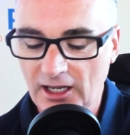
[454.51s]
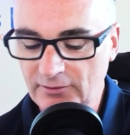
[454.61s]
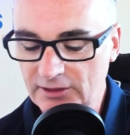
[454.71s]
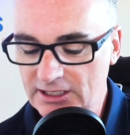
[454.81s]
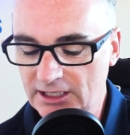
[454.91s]

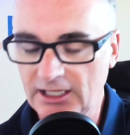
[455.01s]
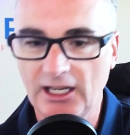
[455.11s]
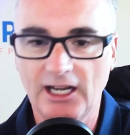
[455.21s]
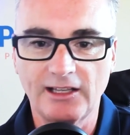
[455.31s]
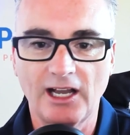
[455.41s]

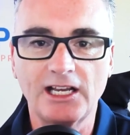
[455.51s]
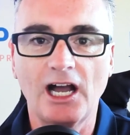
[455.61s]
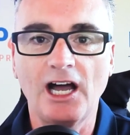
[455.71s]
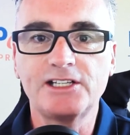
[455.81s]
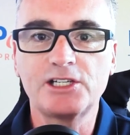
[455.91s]
obviously i i,
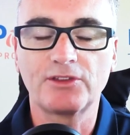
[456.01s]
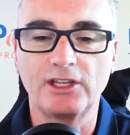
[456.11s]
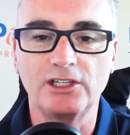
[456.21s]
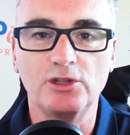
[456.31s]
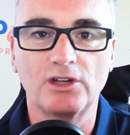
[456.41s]
I don't
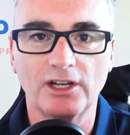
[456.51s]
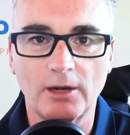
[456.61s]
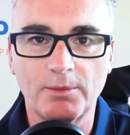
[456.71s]
think you can